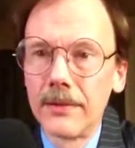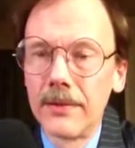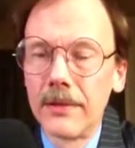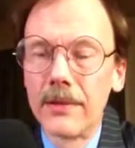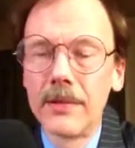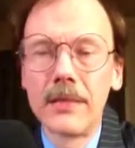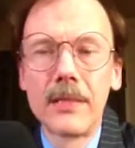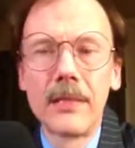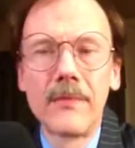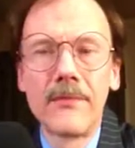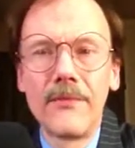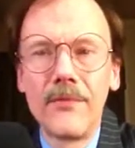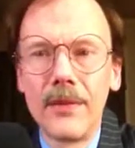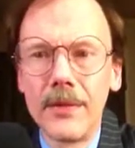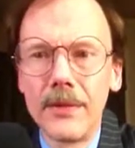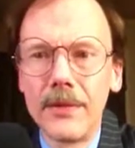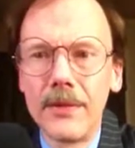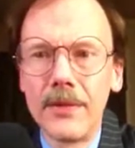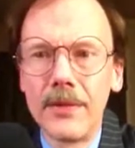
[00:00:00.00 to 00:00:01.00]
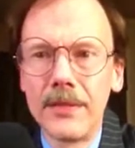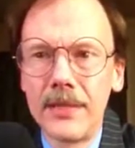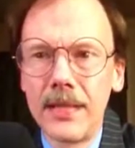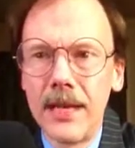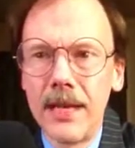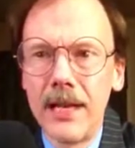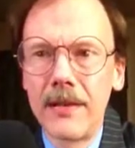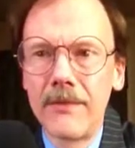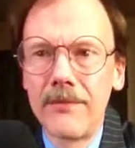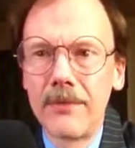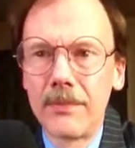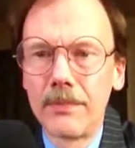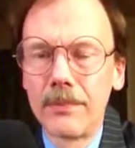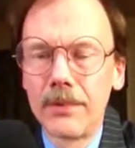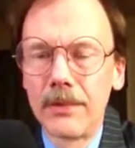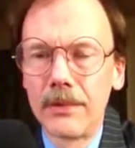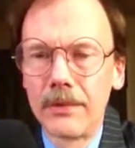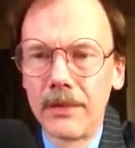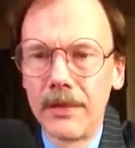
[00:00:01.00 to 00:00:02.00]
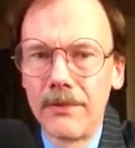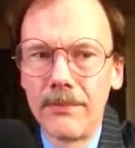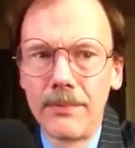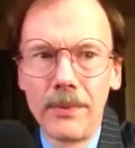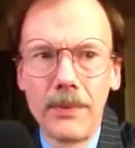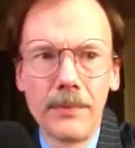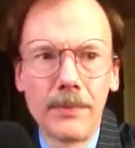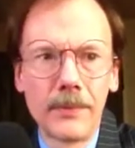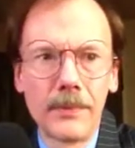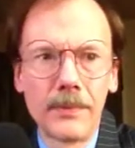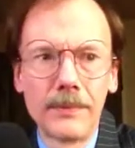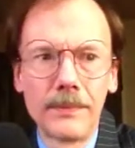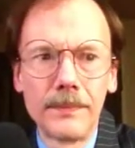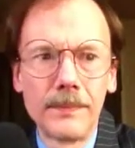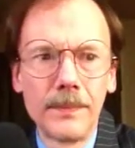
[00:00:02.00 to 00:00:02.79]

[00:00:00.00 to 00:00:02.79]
So this is very sad for pro-life people.